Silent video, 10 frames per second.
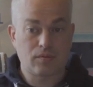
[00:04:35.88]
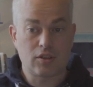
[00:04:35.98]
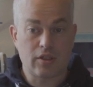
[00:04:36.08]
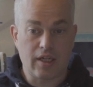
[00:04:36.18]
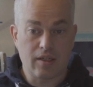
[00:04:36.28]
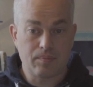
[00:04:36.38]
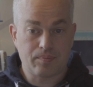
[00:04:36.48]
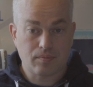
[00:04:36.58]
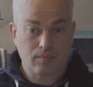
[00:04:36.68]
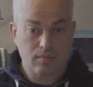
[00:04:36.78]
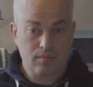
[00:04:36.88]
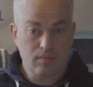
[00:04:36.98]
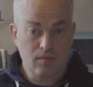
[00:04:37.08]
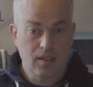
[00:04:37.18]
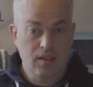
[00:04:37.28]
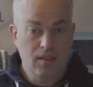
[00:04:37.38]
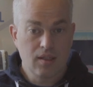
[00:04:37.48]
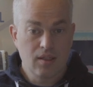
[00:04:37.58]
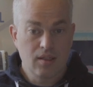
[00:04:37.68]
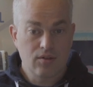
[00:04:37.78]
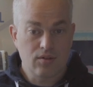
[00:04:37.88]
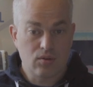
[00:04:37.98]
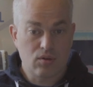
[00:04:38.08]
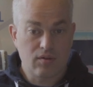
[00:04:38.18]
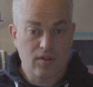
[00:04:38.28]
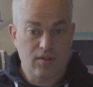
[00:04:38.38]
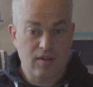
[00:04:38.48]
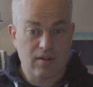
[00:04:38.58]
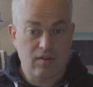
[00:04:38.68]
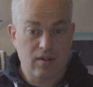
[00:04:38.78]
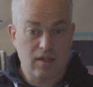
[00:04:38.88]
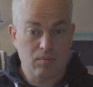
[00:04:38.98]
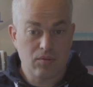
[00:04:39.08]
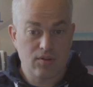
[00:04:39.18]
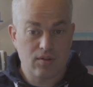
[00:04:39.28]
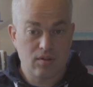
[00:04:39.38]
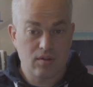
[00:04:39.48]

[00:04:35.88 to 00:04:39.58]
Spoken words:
Okay, so not all of these have level nums.